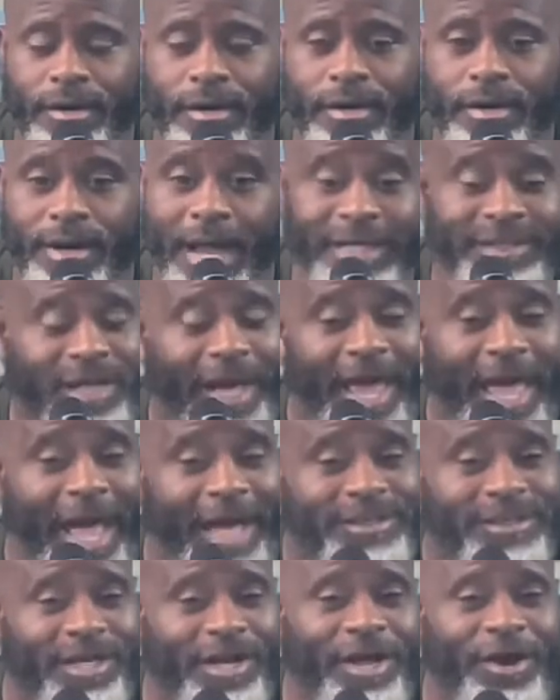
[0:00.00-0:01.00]
that's an
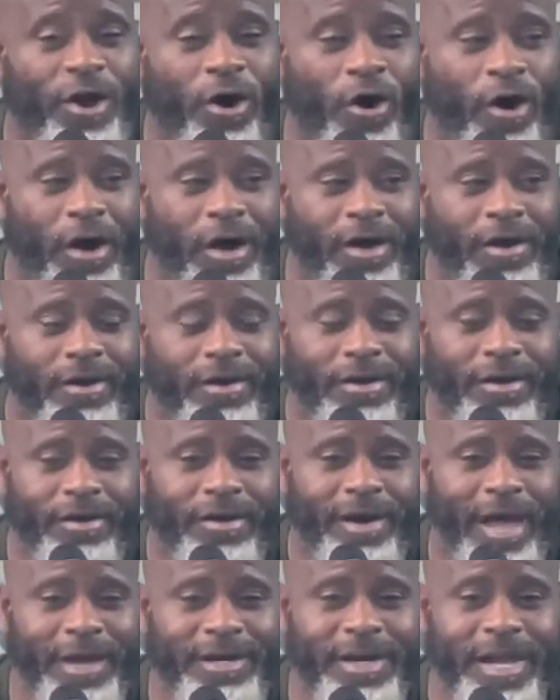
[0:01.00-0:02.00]
excellent oil,
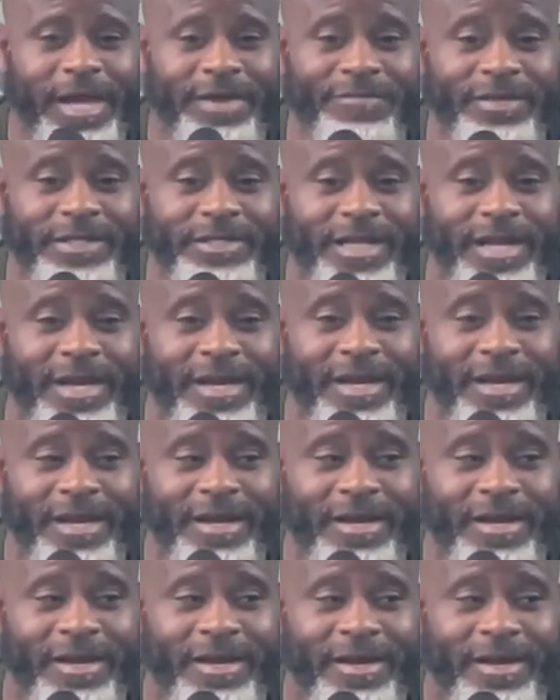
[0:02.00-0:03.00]
like David said.
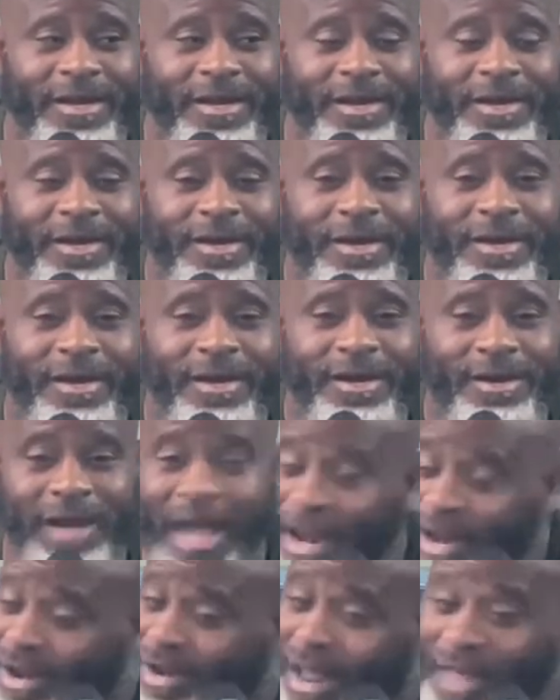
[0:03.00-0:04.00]

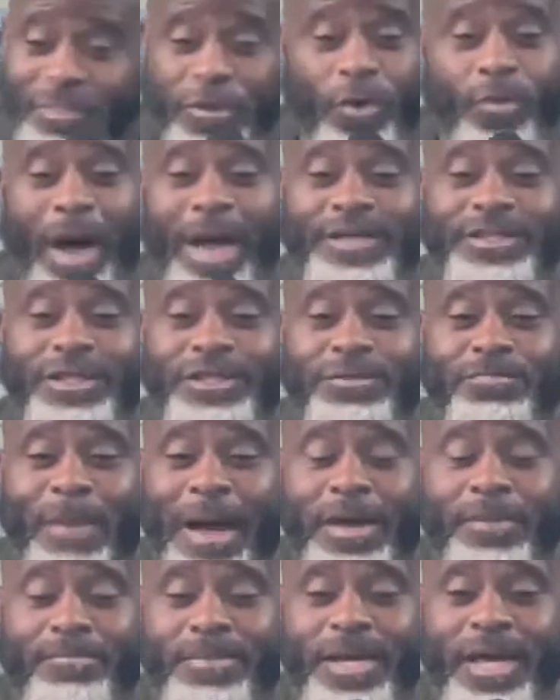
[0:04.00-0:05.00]
Let the righteous
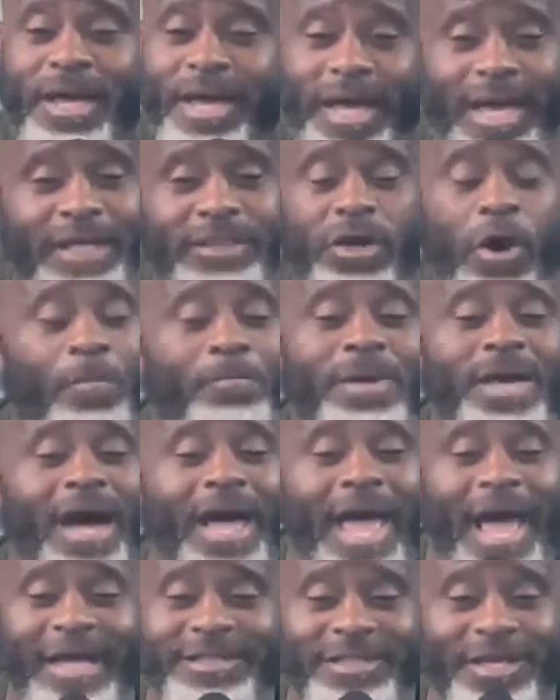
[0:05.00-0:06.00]
smite me. It's going to be an
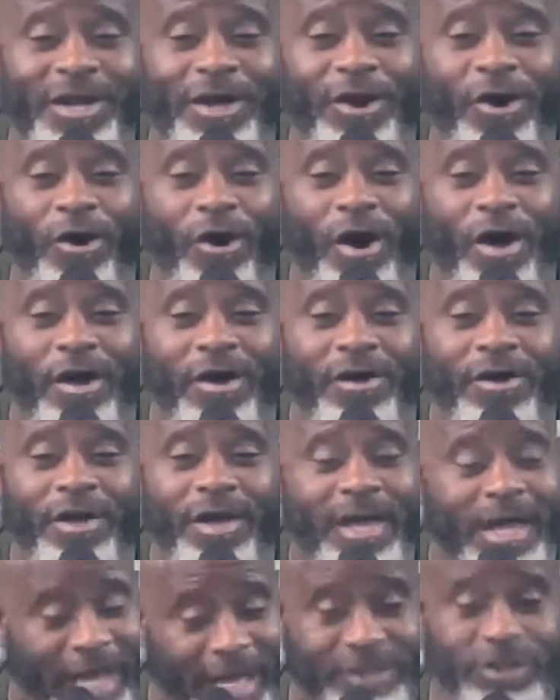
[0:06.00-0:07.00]
excellent oil.
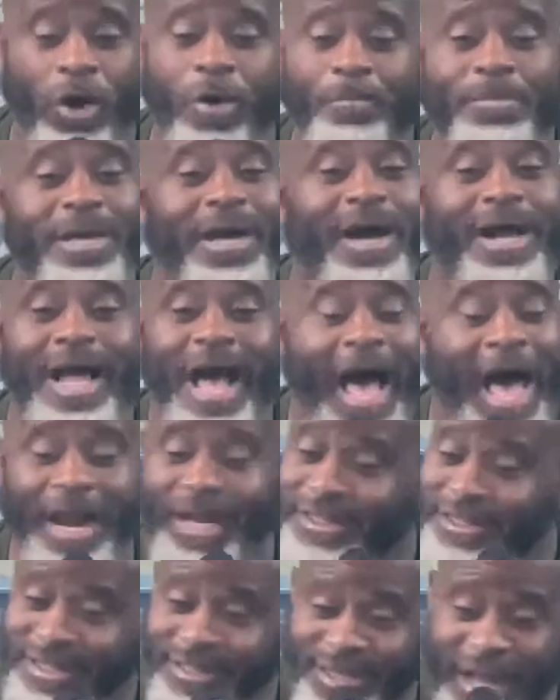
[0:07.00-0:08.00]
It's going to be a
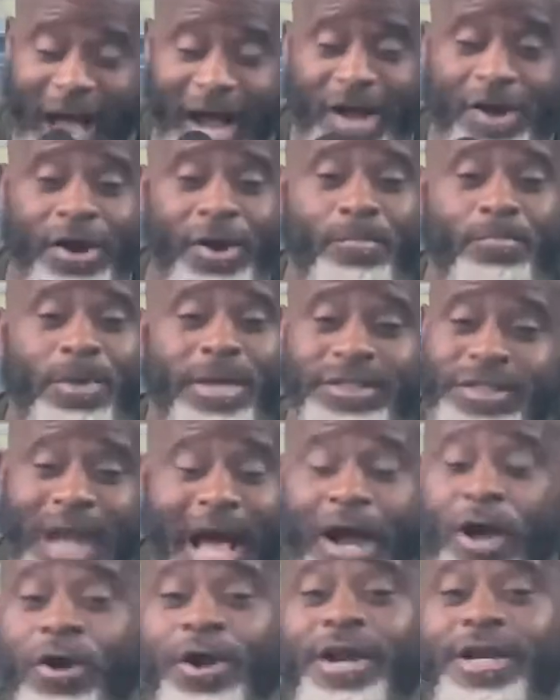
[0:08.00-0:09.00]
kindness. It's not going
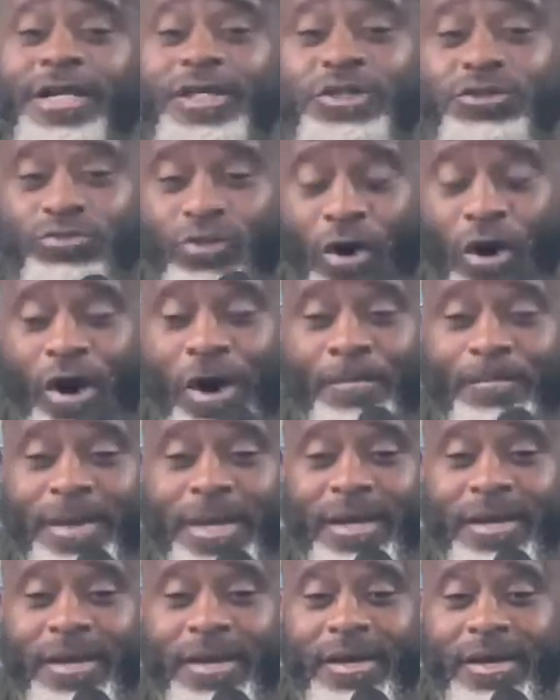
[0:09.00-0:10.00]
to destroy
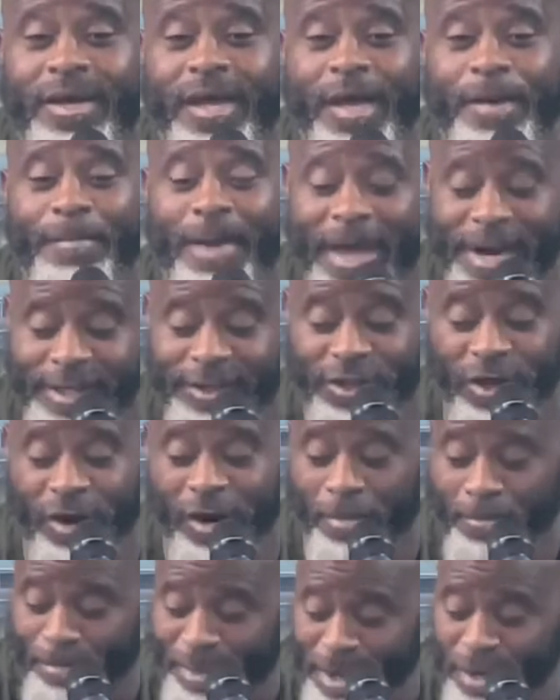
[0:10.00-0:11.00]
me. Amen. It's going to
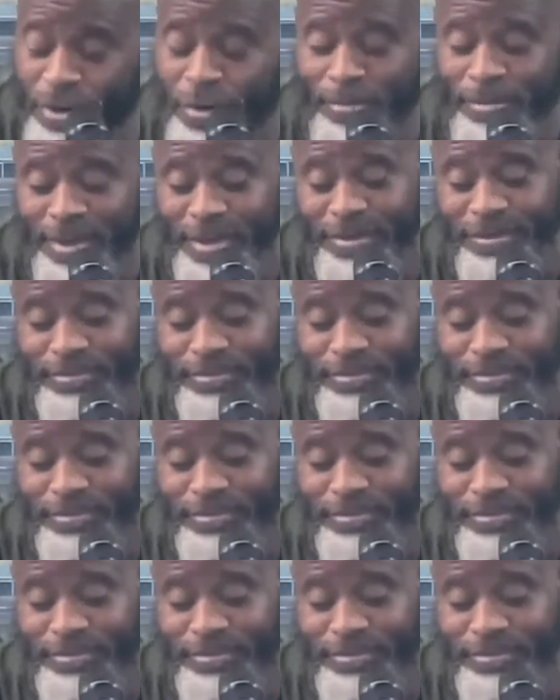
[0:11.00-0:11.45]
build me.